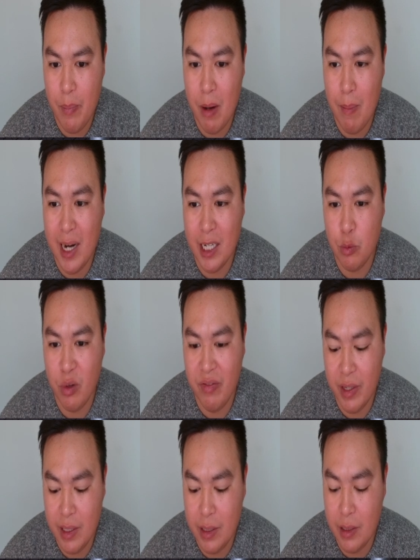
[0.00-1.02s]
at minus
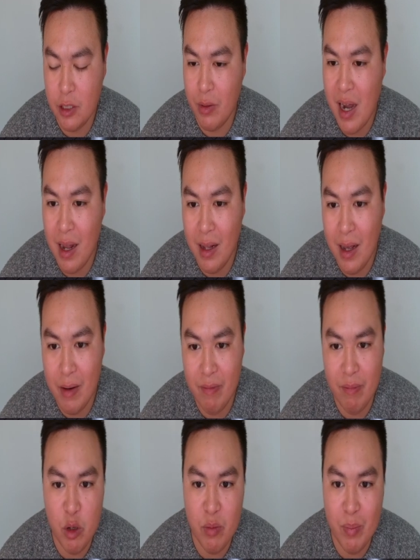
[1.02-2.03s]
150, so not a lot of
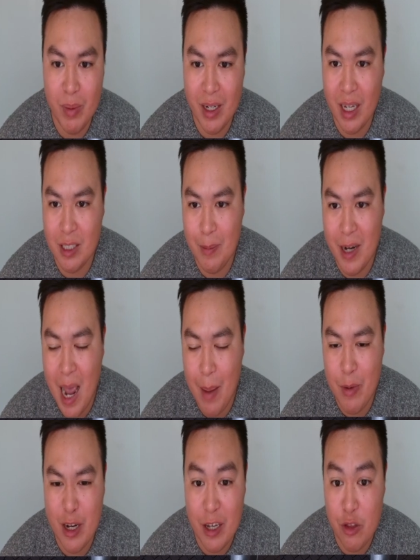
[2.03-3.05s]
movement has been
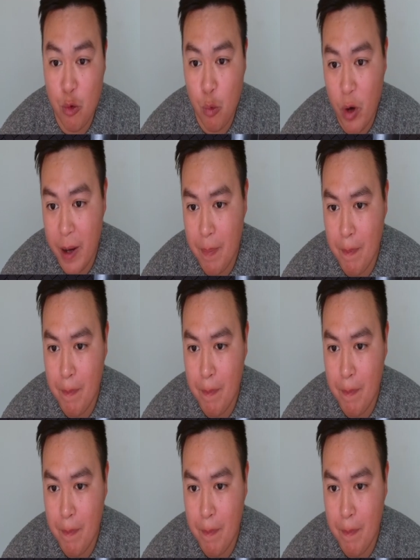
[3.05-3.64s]
happening either way.